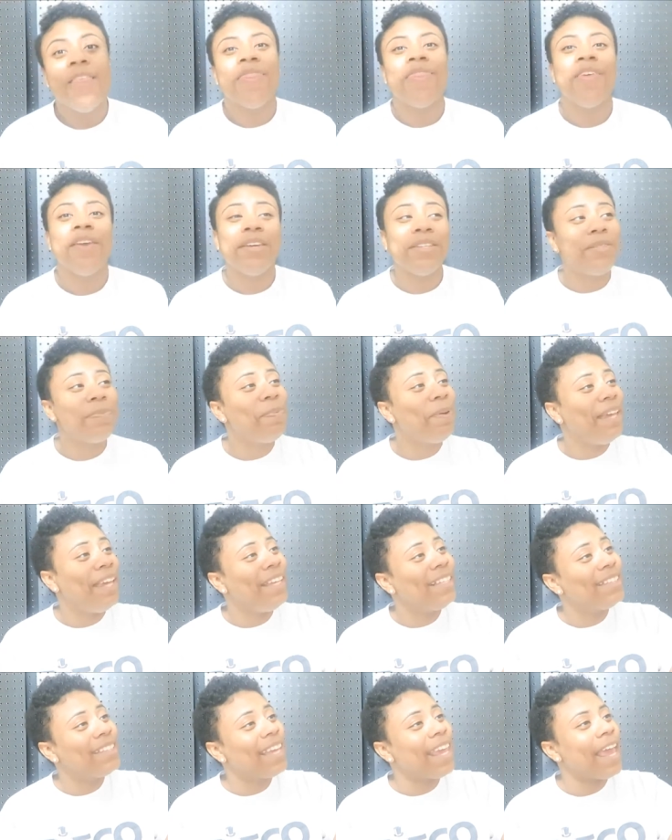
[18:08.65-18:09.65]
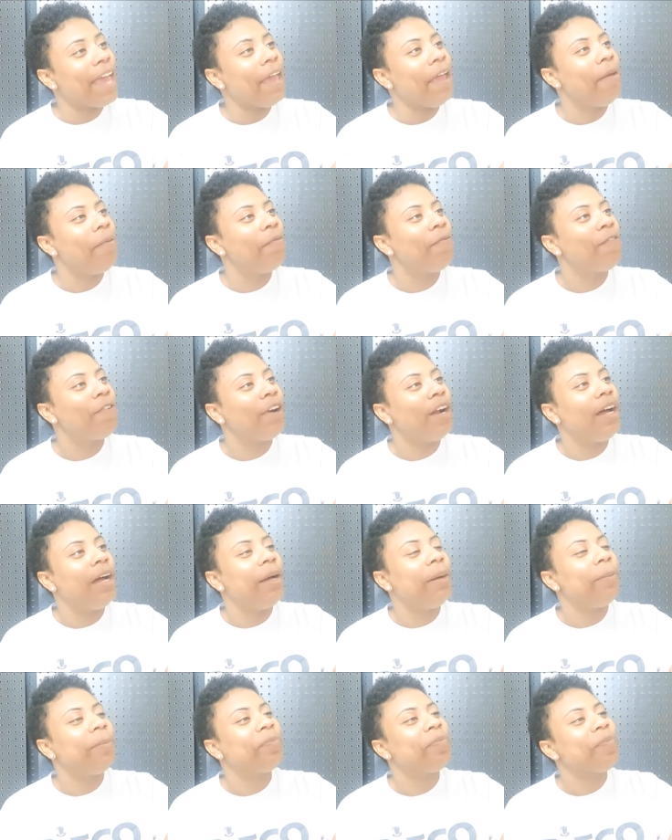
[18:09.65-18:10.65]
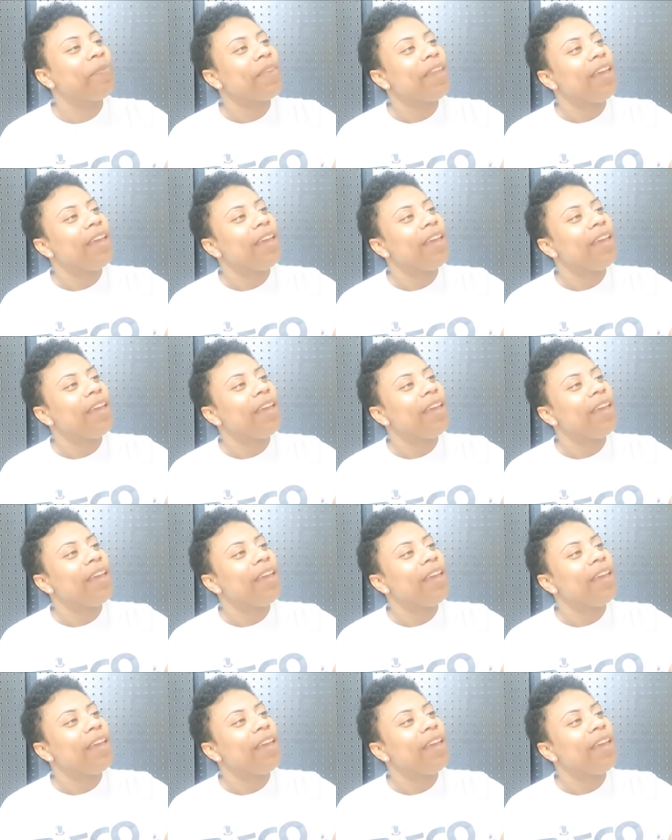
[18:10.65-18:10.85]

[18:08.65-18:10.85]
This piece came from